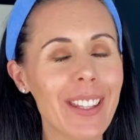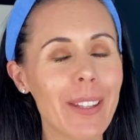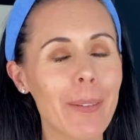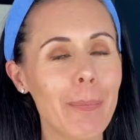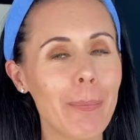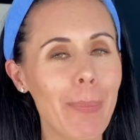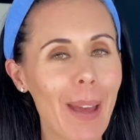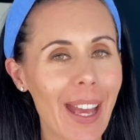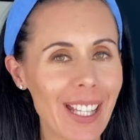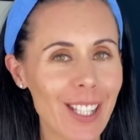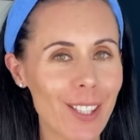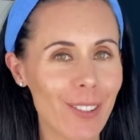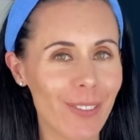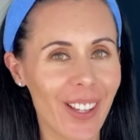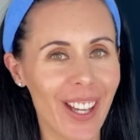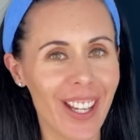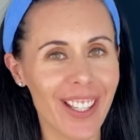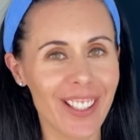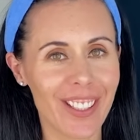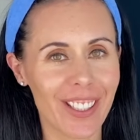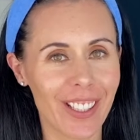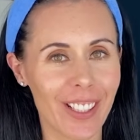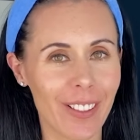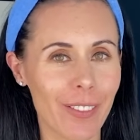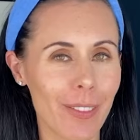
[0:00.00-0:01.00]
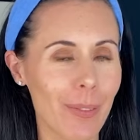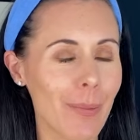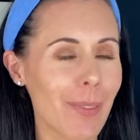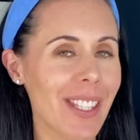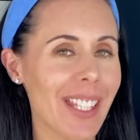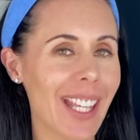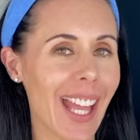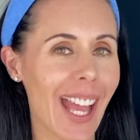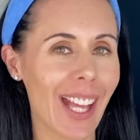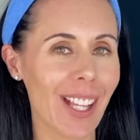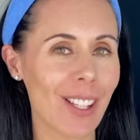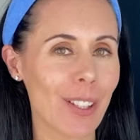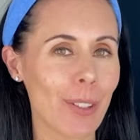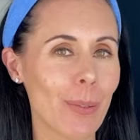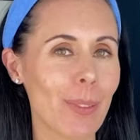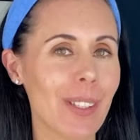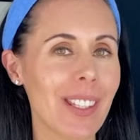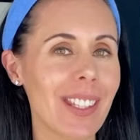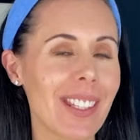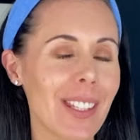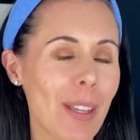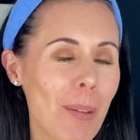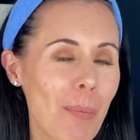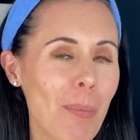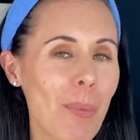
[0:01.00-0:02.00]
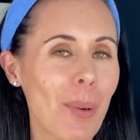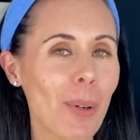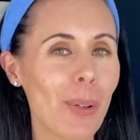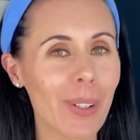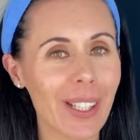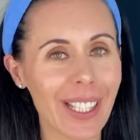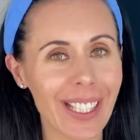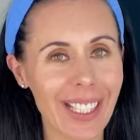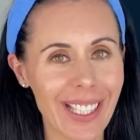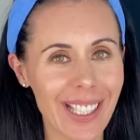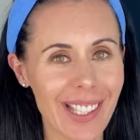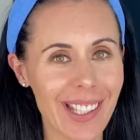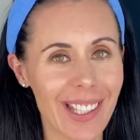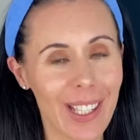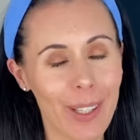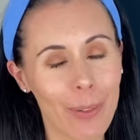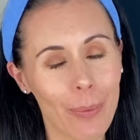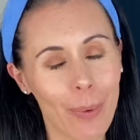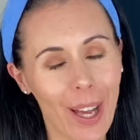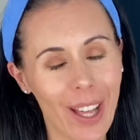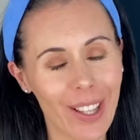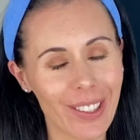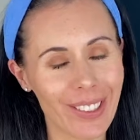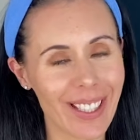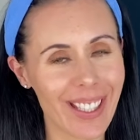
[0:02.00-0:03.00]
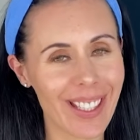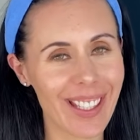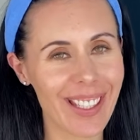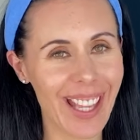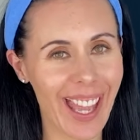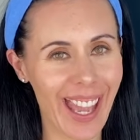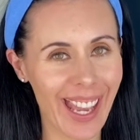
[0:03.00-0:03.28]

the best version of themselves with simple, easy wellness